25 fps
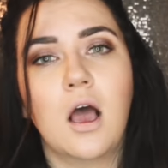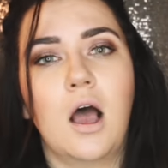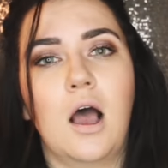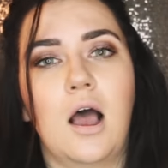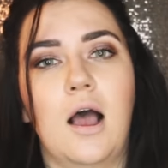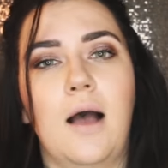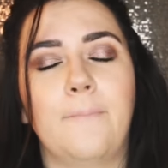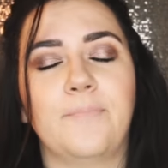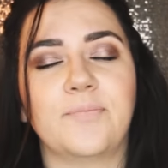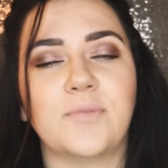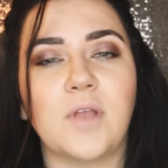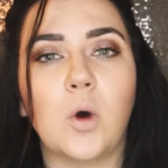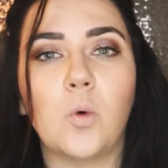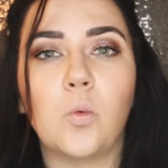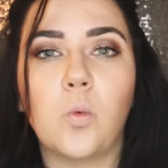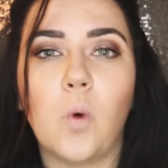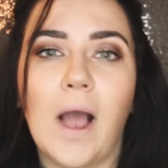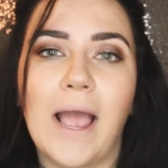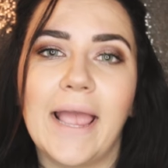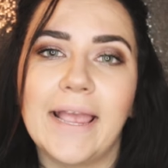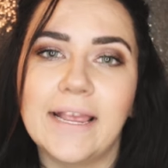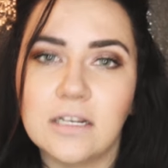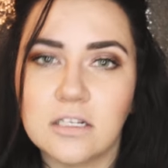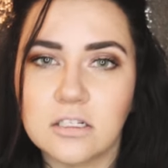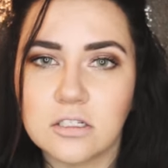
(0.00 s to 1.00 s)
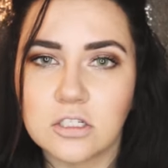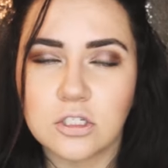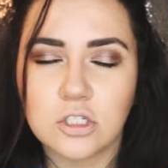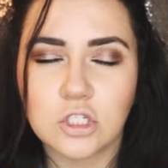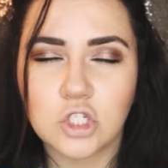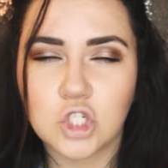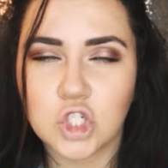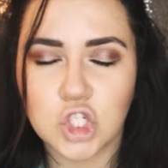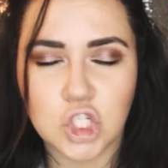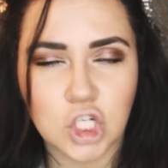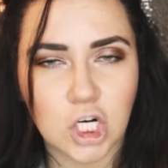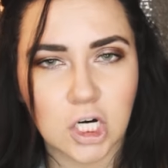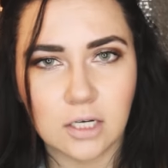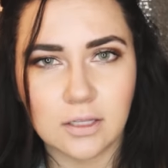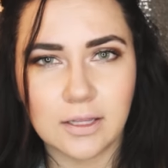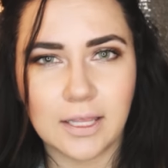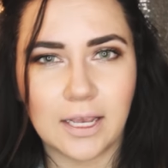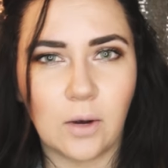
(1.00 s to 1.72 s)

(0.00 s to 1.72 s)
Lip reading: a white shirt,